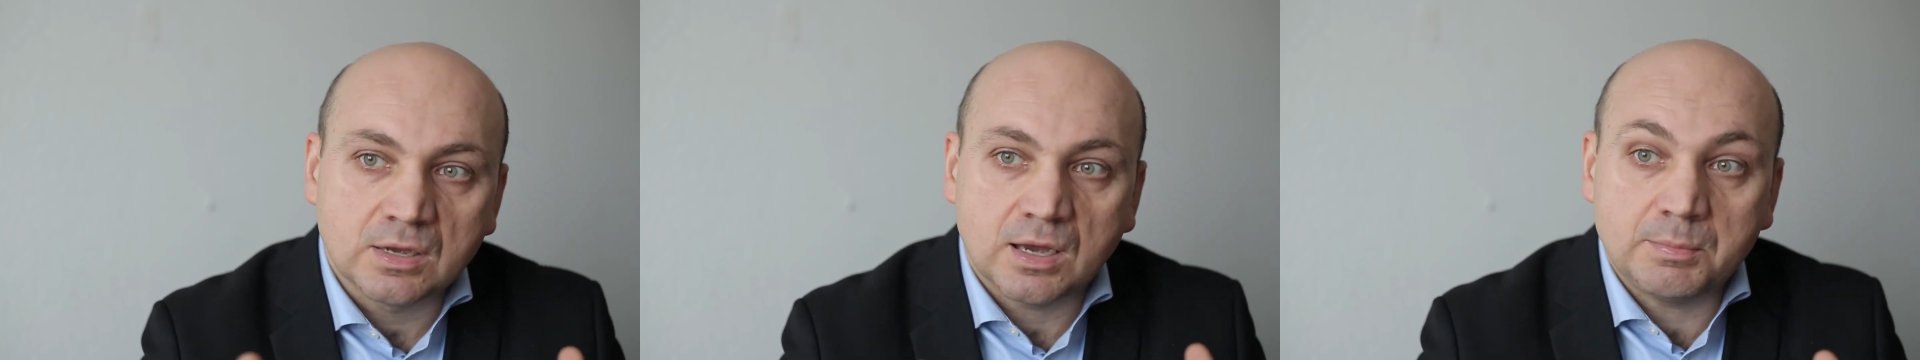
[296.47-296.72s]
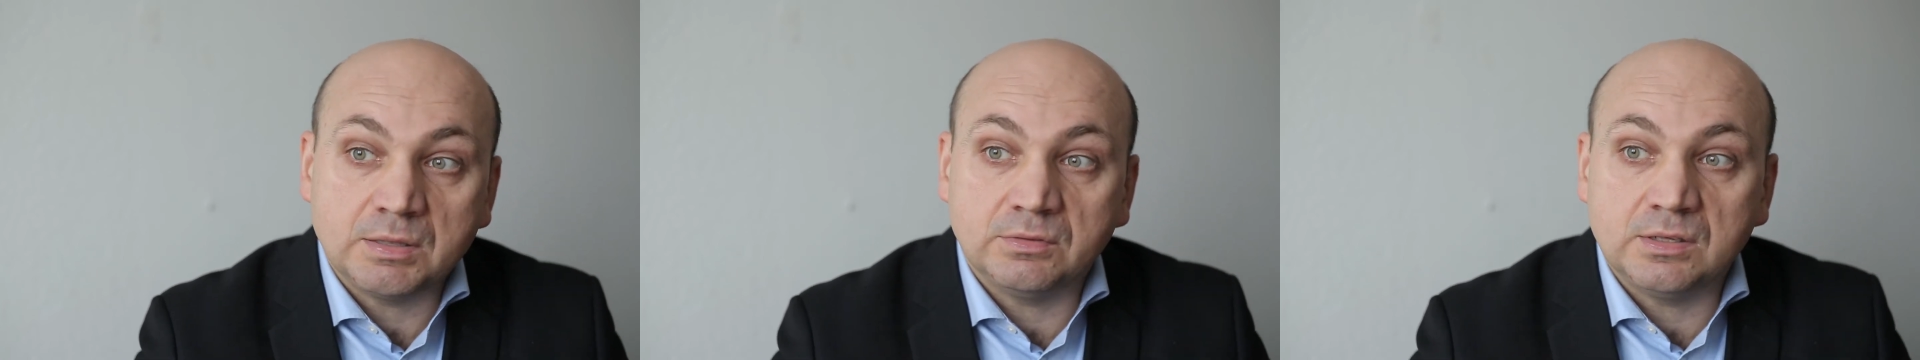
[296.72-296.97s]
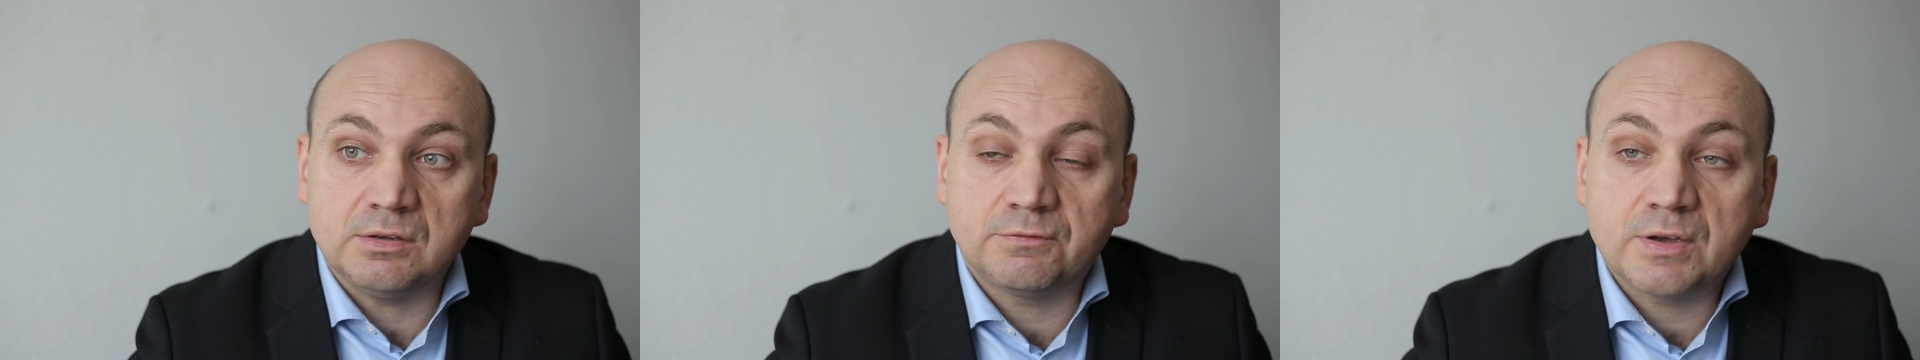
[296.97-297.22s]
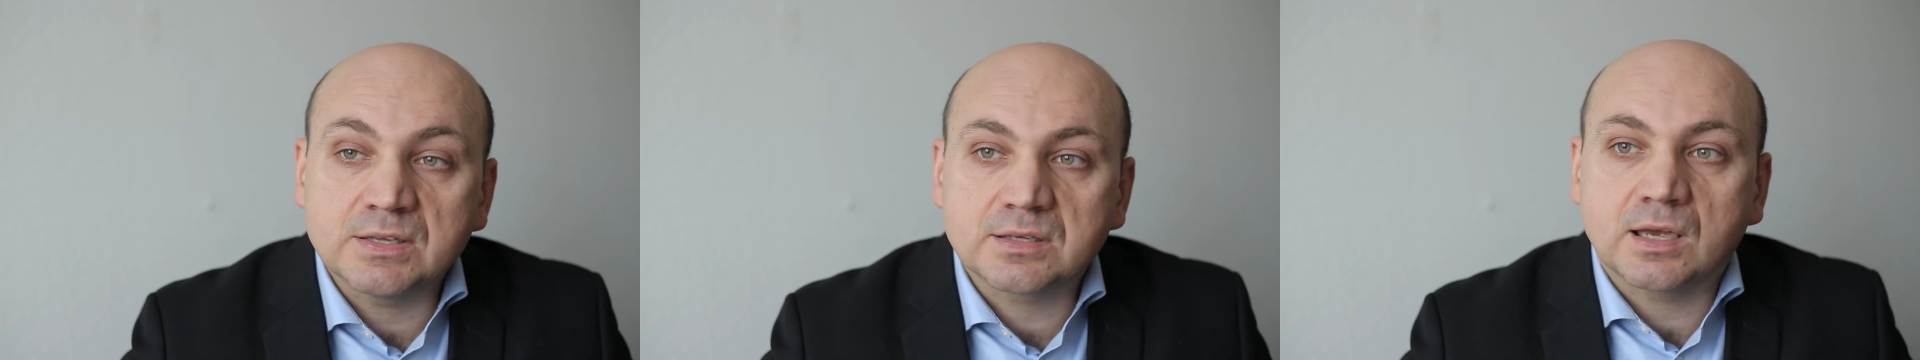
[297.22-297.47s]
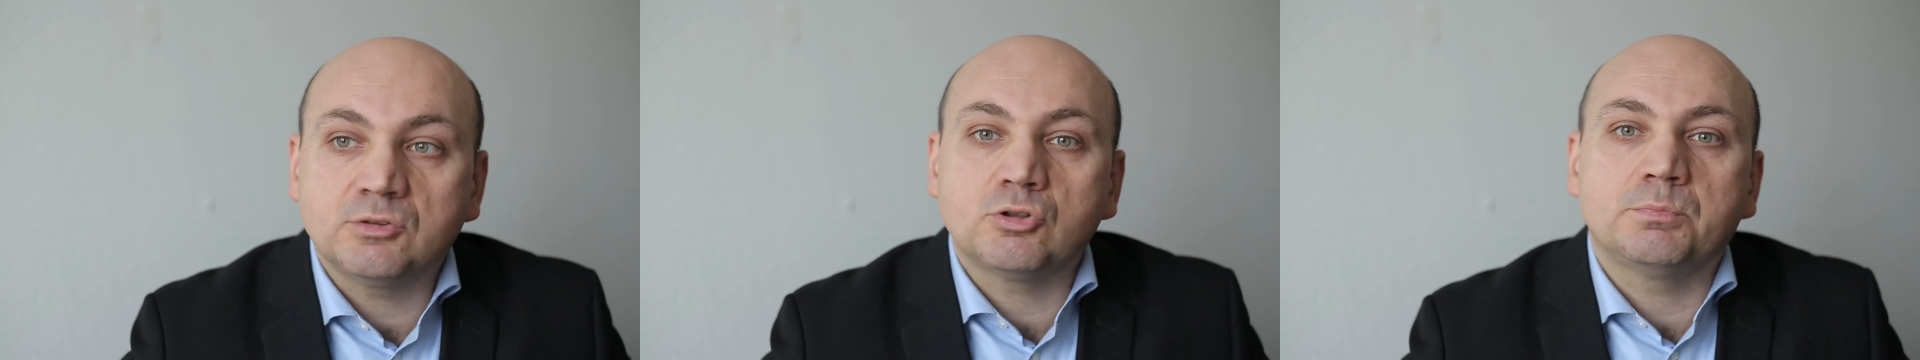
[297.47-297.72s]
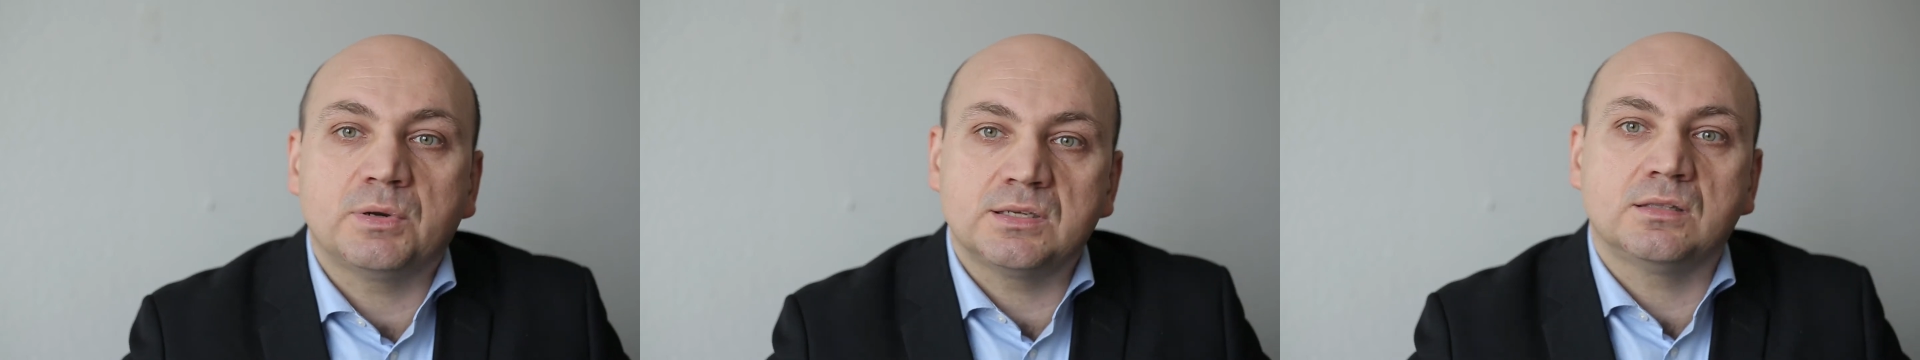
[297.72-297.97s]
I mean, the defense
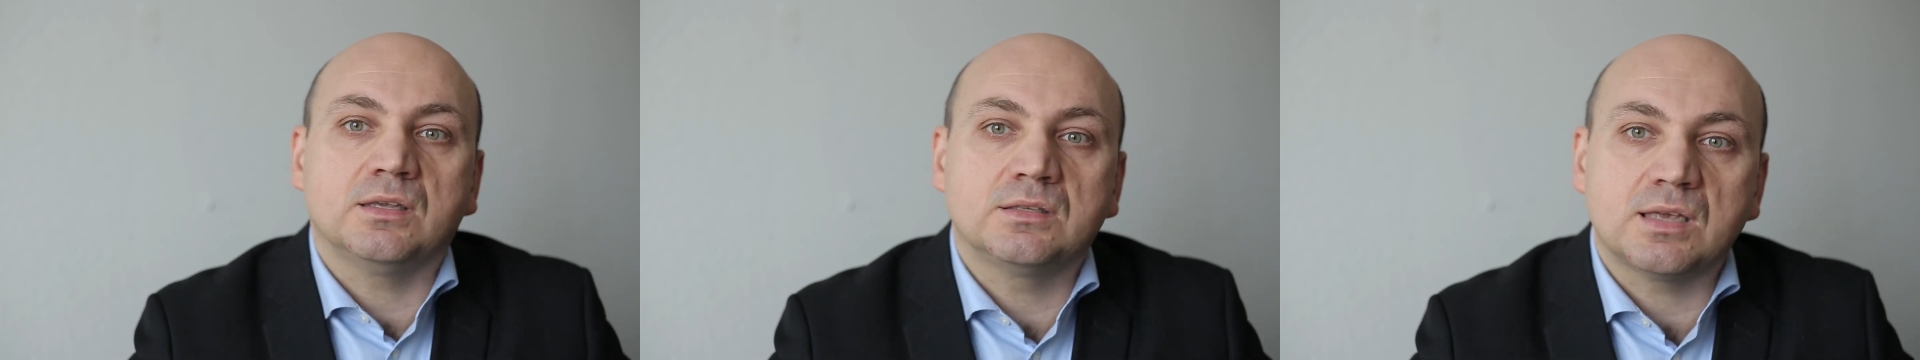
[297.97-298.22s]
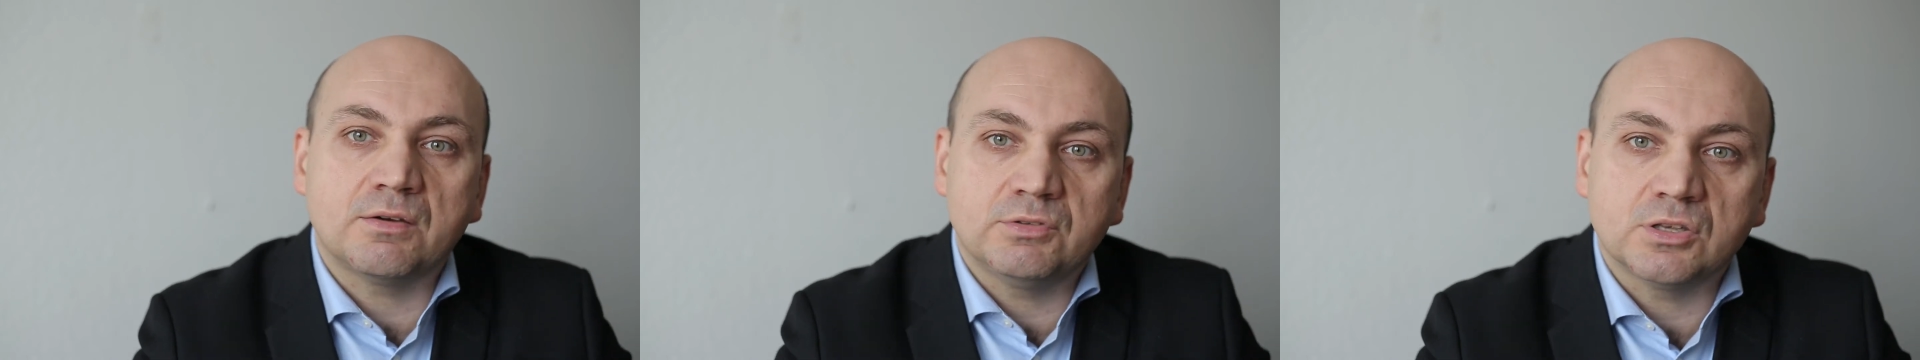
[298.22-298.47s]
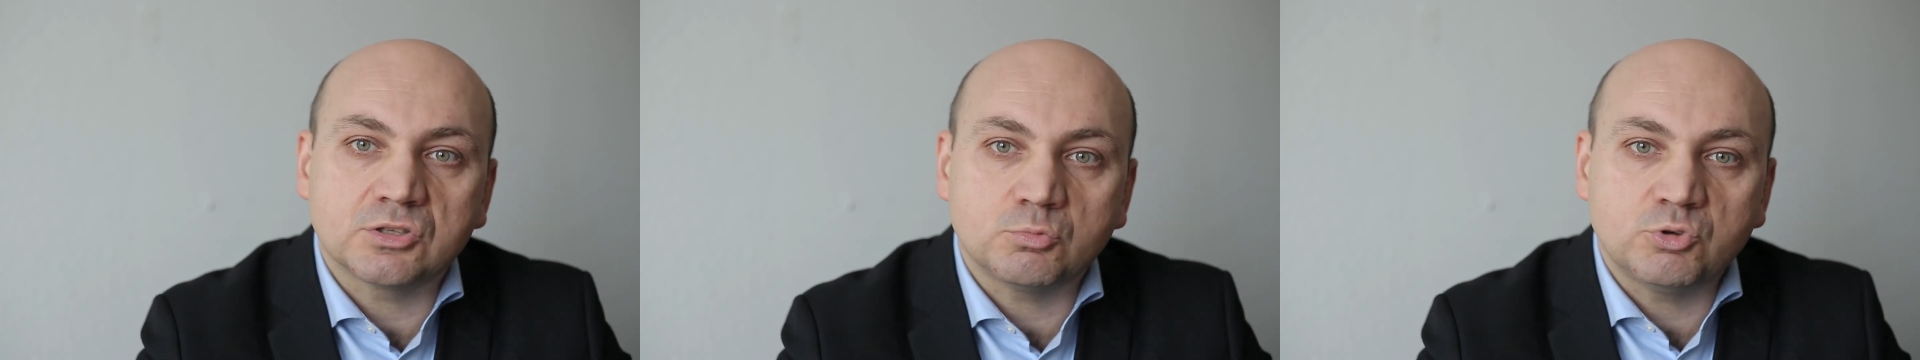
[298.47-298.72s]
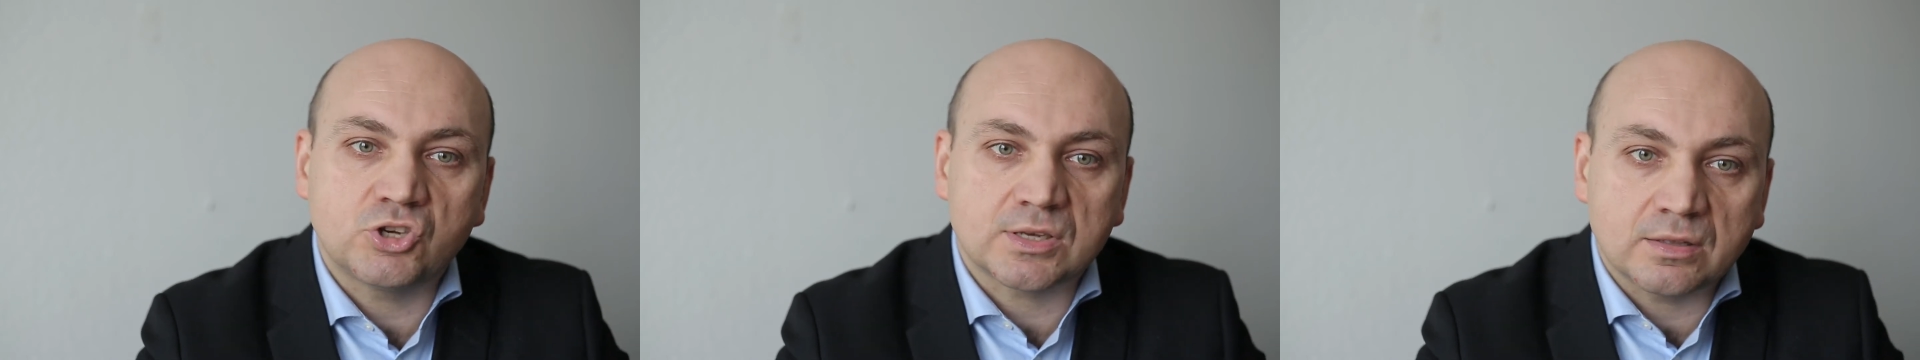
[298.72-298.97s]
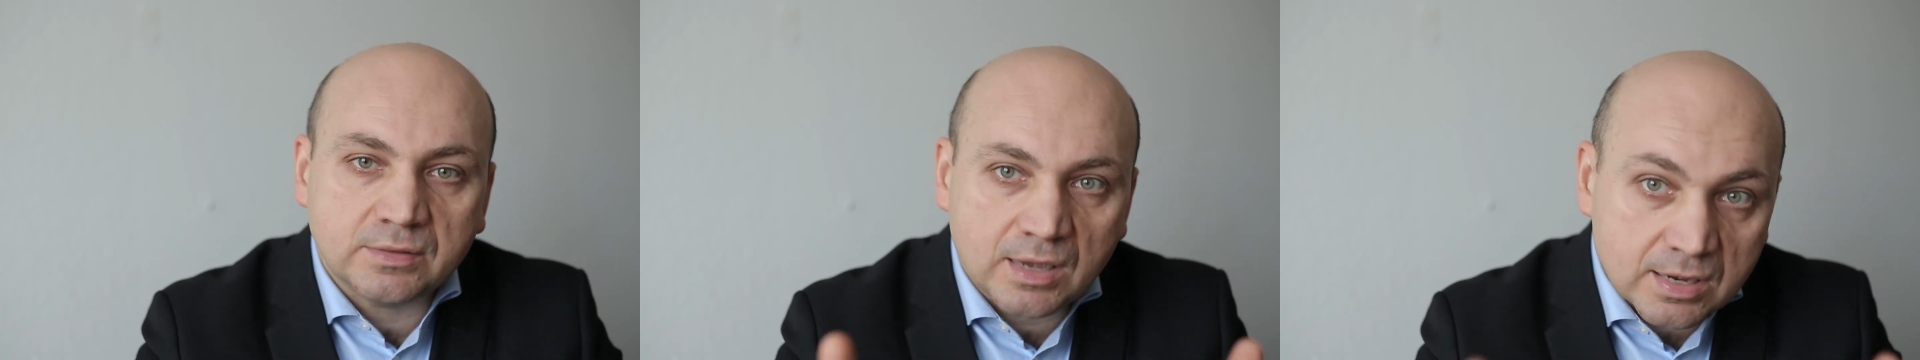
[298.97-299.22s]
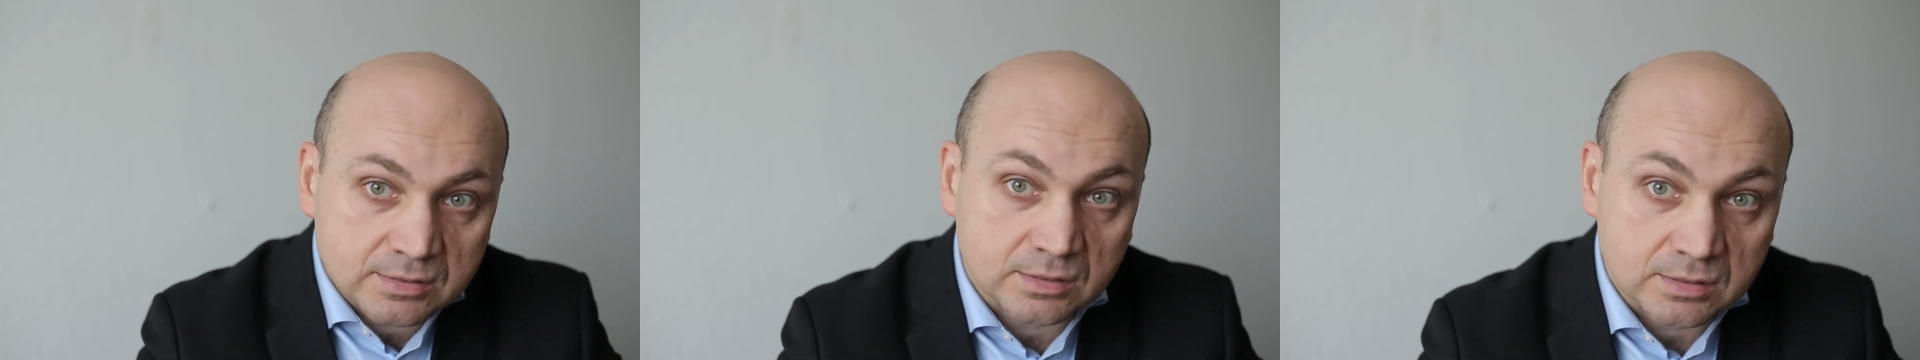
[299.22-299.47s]
cannot present its evidence, which is at the
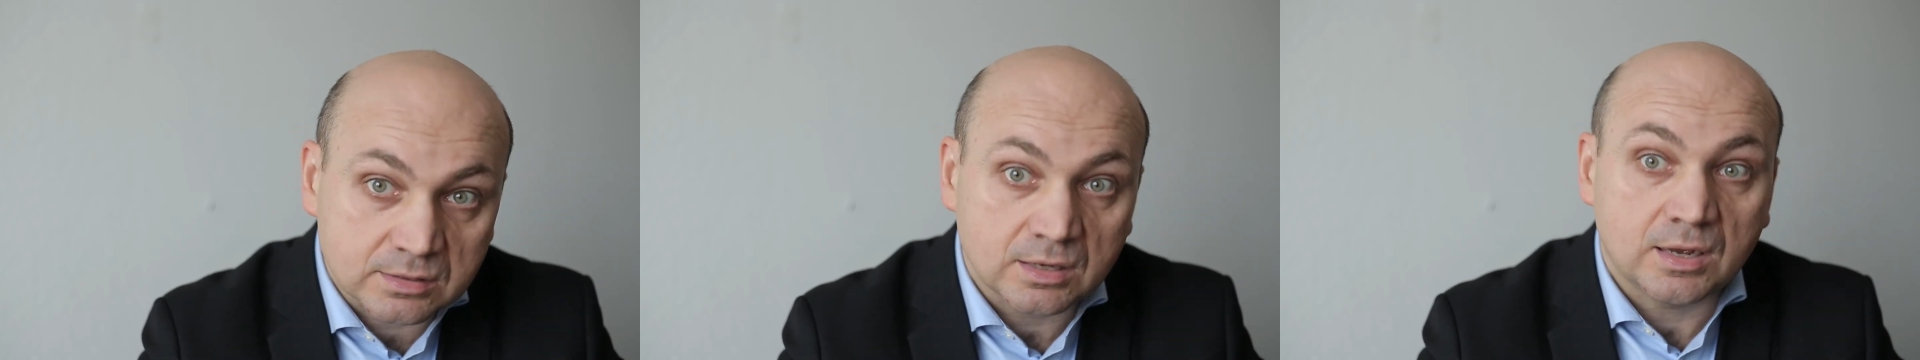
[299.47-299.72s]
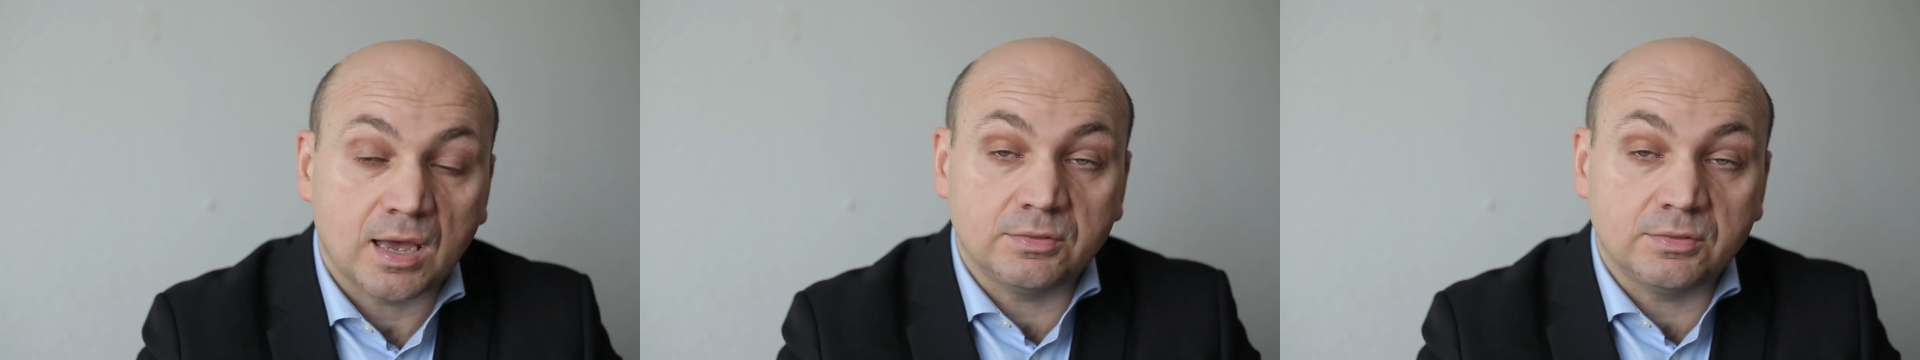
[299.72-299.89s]
essence,